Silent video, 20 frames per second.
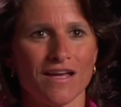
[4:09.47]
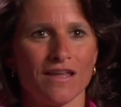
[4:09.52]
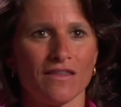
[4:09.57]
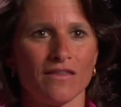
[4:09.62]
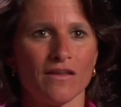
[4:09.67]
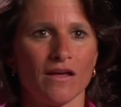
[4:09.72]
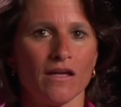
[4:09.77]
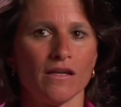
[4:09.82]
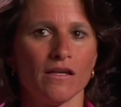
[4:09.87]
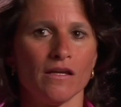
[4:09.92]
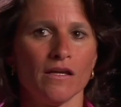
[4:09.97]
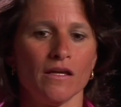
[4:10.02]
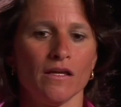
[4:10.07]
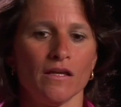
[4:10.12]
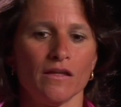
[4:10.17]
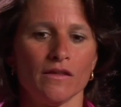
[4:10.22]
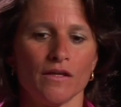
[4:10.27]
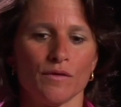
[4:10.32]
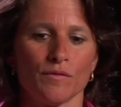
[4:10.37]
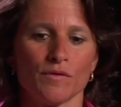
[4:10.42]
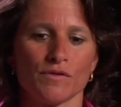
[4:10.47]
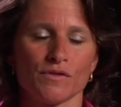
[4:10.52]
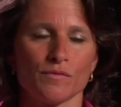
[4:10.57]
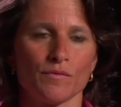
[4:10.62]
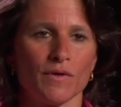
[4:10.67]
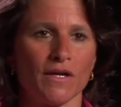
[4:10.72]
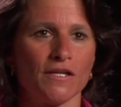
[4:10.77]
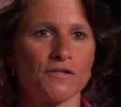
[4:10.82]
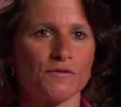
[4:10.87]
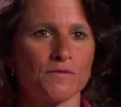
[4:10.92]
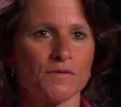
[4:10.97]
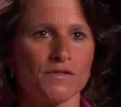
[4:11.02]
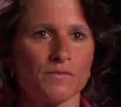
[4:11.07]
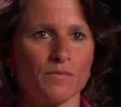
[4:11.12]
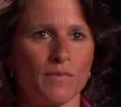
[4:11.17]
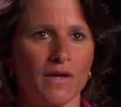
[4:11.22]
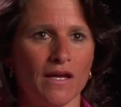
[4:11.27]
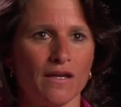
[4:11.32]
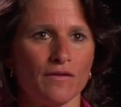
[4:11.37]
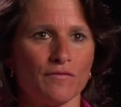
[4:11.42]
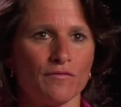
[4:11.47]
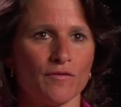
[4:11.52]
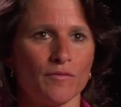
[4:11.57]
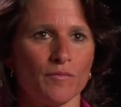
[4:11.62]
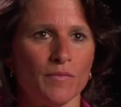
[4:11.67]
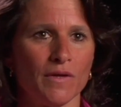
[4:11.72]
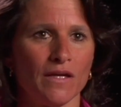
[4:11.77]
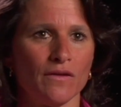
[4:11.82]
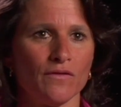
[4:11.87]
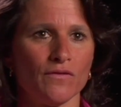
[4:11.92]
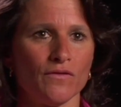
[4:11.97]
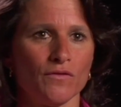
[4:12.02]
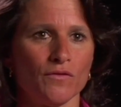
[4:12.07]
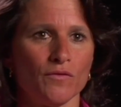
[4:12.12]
and that there was arrangements made for me